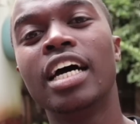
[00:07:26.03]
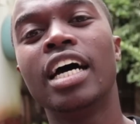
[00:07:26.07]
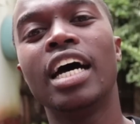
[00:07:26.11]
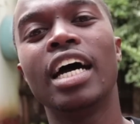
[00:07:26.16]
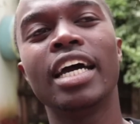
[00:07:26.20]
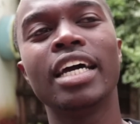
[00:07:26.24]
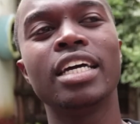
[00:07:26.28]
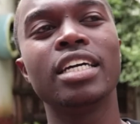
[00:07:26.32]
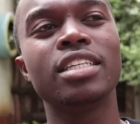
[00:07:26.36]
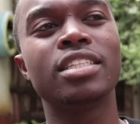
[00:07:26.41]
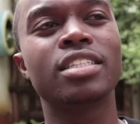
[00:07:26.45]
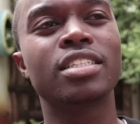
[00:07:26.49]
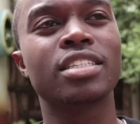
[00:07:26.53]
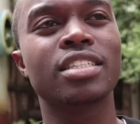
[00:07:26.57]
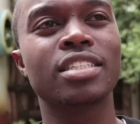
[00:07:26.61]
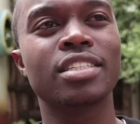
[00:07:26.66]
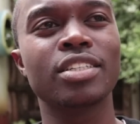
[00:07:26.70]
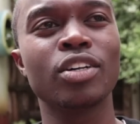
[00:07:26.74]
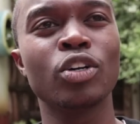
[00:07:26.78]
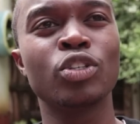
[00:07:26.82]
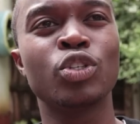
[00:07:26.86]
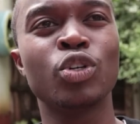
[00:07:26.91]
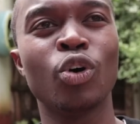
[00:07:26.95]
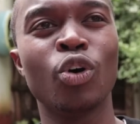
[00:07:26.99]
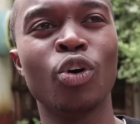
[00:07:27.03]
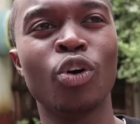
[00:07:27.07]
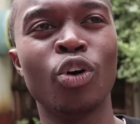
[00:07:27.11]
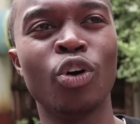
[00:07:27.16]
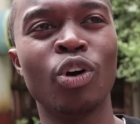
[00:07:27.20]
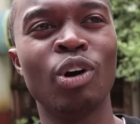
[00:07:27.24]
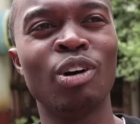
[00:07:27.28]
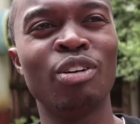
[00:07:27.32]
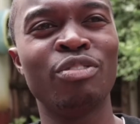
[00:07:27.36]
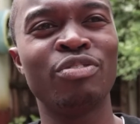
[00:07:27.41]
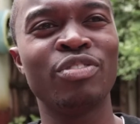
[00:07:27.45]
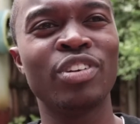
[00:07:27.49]
It's
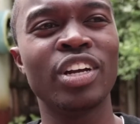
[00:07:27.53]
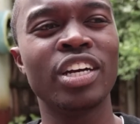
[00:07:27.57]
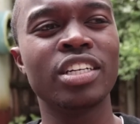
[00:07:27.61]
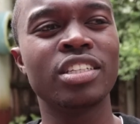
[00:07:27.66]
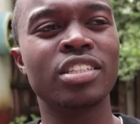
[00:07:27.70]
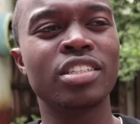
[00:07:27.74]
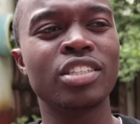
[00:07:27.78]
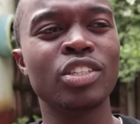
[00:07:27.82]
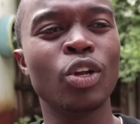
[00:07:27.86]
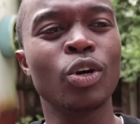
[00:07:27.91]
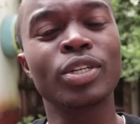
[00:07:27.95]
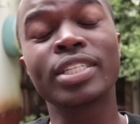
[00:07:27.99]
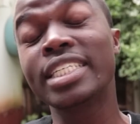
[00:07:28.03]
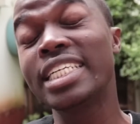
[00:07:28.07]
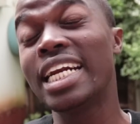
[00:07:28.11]
not